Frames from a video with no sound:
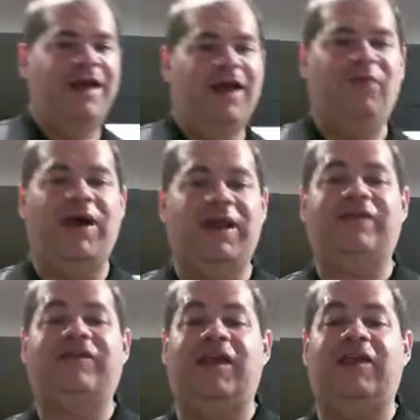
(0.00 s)
I
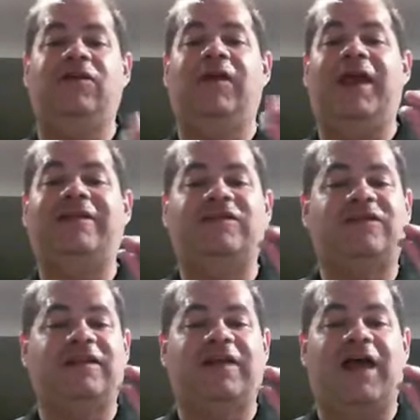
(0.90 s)
want to see you get
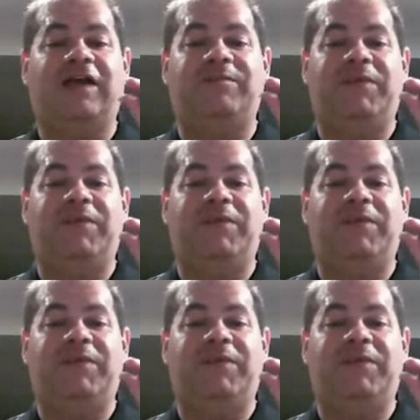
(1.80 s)
just a tiny